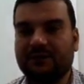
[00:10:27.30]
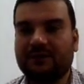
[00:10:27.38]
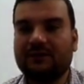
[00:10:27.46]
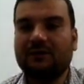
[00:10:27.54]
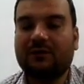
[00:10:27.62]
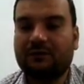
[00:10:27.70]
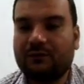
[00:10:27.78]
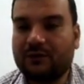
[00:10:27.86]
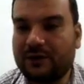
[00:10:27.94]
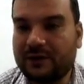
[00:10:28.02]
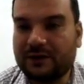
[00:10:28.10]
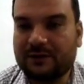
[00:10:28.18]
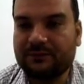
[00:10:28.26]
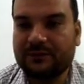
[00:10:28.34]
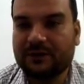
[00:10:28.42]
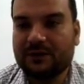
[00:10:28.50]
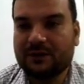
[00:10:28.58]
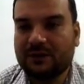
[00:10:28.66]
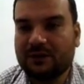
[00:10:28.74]
for real.
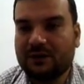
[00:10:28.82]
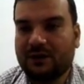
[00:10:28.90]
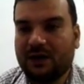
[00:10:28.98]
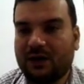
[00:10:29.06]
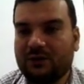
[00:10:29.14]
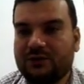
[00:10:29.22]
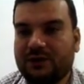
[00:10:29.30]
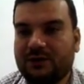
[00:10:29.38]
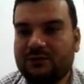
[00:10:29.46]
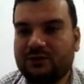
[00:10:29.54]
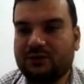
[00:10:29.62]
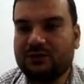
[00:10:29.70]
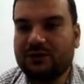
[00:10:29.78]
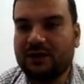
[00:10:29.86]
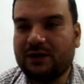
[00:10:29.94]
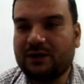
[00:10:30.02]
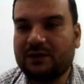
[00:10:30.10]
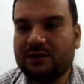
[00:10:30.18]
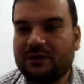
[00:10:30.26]
How deep do you
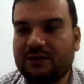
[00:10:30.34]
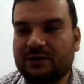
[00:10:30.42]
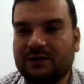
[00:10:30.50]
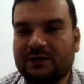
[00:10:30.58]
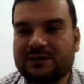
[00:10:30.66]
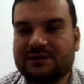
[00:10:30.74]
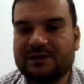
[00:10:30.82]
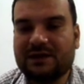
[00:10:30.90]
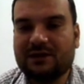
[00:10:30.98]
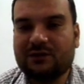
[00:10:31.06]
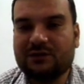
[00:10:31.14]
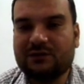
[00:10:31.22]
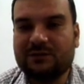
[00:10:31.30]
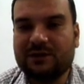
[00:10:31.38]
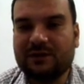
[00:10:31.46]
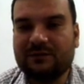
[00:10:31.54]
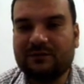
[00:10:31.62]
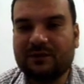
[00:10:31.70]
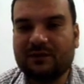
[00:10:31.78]
think the sea could be?
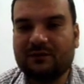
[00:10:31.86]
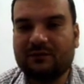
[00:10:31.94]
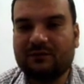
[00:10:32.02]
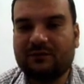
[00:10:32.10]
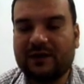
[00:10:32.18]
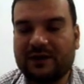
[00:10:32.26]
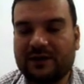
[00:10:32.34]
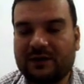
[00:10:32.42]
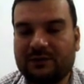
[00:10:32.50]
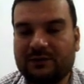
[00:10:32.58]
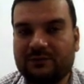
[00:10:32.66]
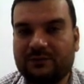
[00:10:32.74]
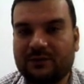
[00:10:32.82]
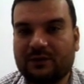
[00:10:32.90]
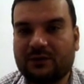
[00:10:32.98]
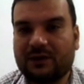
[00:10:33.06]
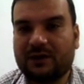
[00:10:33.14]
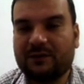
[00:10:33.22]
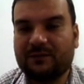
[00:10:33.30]
Find out.
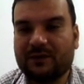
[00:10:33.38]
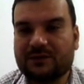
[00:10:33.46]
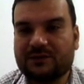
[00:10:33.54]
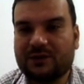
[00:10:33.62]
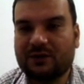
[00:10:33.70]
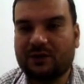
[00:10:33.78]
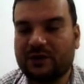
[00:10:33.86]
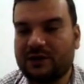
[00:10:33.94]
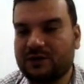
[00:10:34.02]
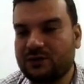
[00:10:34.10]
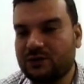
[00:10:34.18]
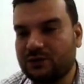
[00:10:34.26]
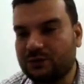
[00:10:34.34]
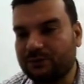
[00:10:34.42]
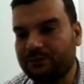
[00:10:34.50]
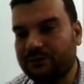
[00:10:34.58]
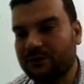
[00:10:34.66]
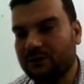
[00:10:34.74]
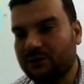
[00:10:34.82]
Okay, so according to you,
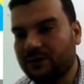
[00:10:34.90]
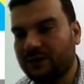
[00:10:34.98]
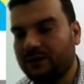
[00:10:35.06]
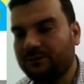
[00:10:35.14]
okay,